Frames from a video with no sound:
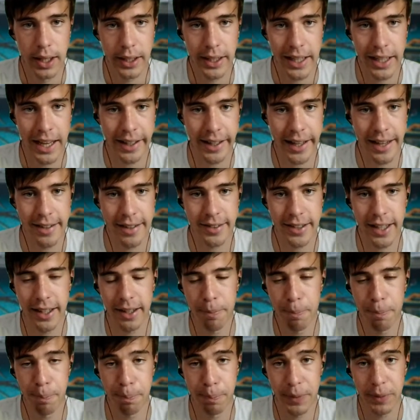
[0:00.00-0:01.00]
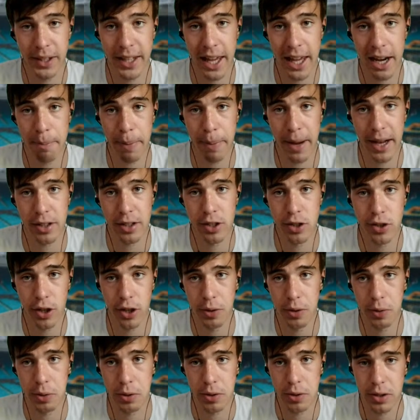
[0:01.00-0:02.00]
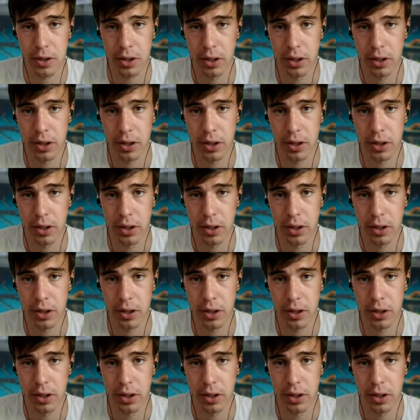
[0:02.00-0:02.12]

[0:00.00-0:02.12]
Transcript: And Gasquet get it back to juice.